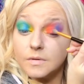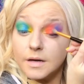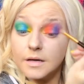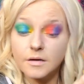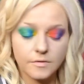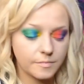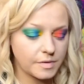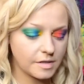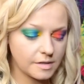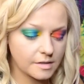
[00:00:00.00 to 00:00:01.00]
red or
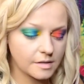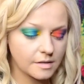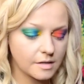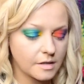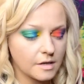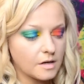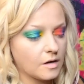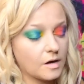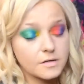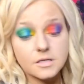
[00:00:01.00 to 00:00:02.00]
pink.
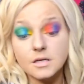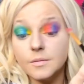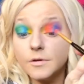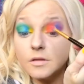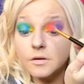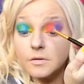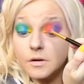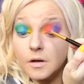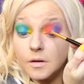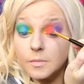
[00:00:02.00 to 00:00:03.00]
Honestly, I'm a little
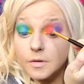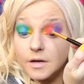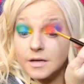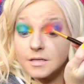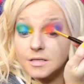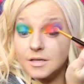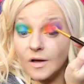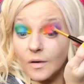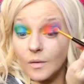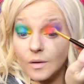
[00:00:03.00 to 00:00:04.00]
colorblind,
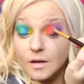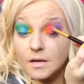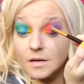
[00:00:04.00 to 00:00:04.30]
so